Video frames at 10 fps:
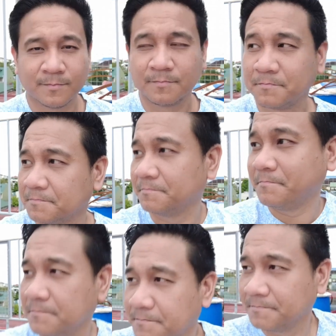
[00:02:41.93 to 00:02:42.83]
video.
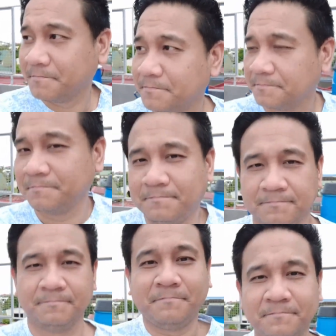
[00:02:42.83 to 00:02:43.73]
I
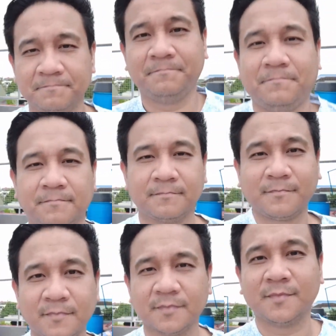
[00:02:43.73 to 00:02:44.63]
didn't have to use my
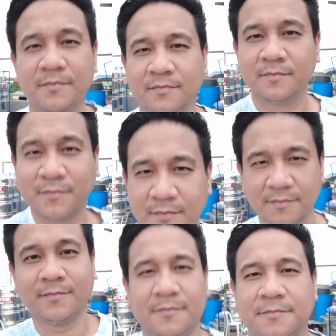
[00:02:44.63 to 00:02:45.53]
third-party wide-angle
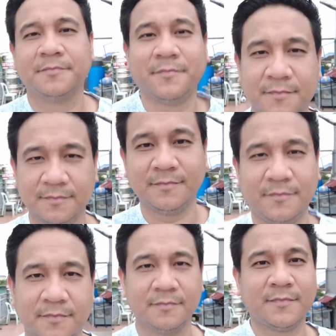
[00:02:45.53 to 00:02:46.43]
lens attachment on my
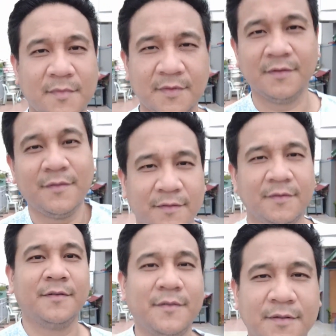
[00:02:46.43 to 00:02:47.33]
DJI Pocket 2
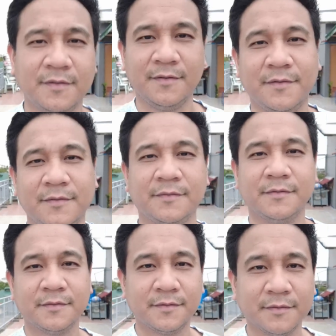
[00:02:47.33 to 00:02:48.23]
to achieve
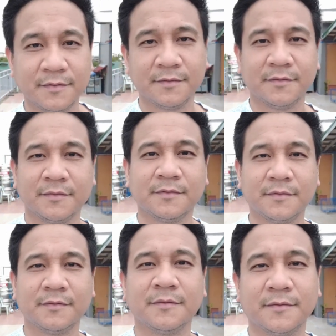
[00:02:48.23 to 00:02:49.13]
all this.
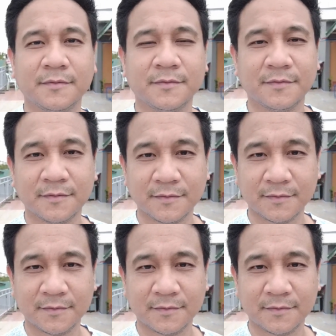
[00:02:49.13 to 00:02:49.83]
In